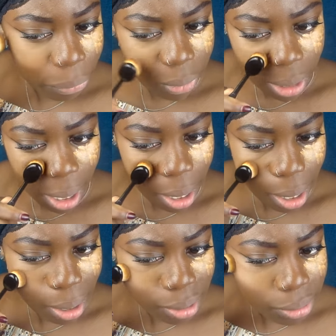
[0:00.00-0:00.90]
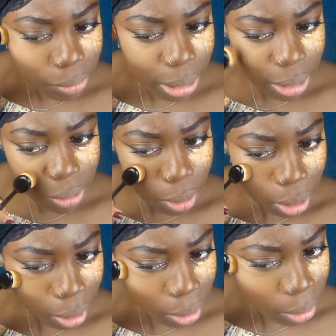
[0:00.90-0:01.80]
yeah, it's really
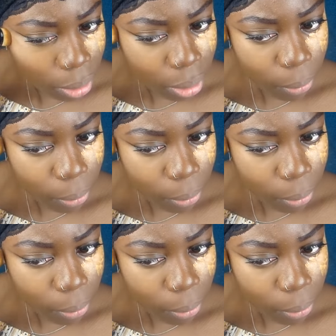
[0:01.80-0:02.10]
dragging.